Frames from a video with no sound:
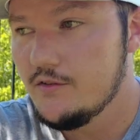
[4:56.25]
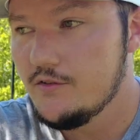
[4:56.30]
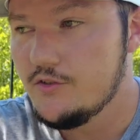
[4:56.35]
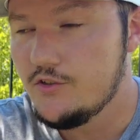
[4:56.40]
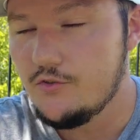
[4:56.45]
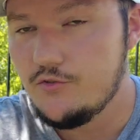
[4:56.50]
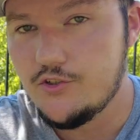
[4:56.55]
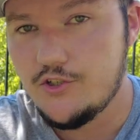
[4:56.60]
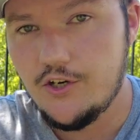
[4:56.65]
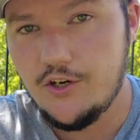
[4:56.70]

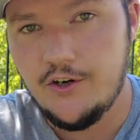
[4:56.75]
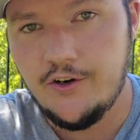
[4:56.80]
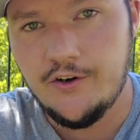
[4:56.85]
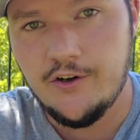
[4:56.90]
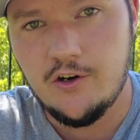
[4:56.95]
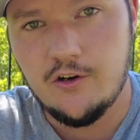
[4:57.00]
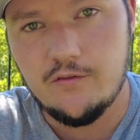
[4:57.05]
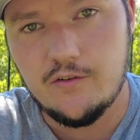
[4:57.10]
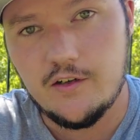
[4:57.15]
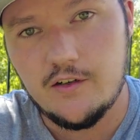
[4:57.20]
to turn
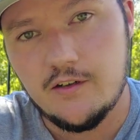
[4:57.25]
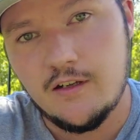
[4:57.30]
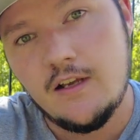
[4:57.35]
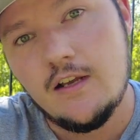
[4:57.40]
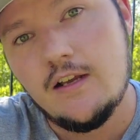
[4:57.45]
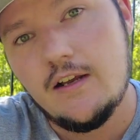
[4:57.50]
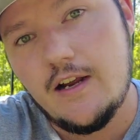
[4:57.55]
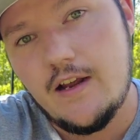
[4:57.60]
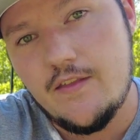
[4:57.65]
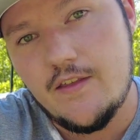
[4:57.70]
over
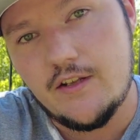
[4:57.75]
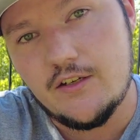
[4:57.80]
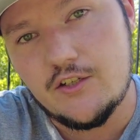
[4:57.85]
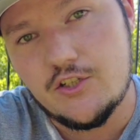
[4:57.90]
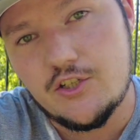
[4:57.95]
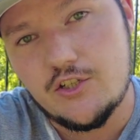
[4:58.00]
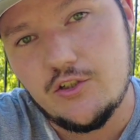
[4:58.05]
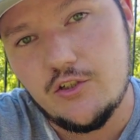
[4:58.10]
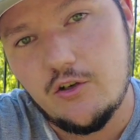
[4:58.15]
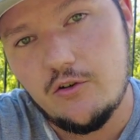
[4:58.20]
and then
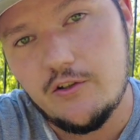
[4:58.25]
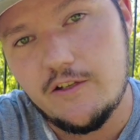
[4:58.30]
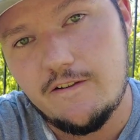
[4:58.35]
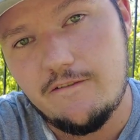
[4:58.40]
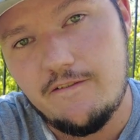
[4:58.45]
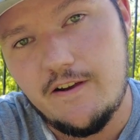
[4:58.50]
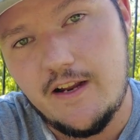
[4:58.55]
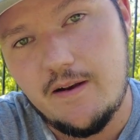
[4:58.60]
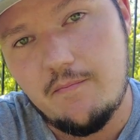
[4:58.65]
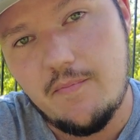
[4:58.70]
slowly
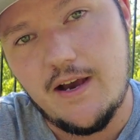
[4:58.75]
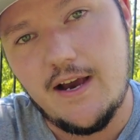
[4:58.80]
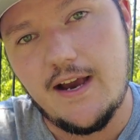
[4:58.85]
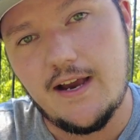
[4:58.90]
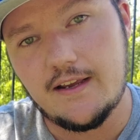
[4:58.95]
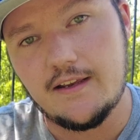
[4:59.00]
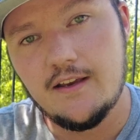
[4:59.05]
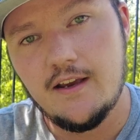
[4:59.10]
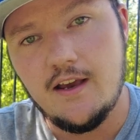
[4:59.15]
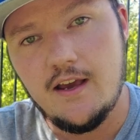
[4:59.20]
fade
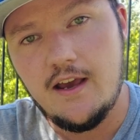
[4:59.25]
back